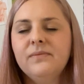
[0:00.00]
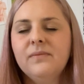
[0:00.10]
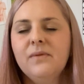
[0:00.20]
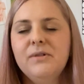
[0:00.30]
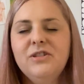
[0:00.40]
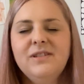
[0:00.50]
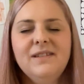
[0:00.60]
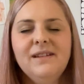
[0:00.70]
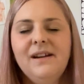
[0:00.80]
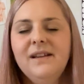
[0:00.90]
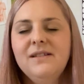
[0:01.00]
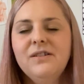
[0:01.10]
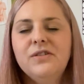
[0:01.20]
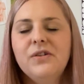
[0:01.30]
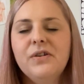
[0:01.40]
And we're just starting
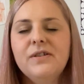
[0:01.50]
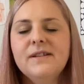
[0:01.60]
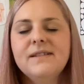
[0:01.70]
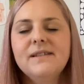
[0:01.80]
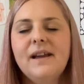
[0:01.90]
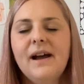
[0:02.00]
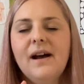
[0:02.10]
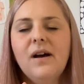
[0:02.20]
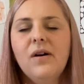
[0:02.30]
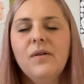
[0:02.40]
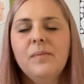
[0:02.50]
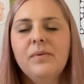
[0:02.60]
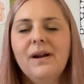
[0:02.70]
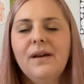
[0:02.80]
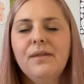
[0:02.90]
to notice our
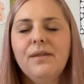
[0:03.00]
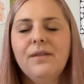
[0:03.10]
breath,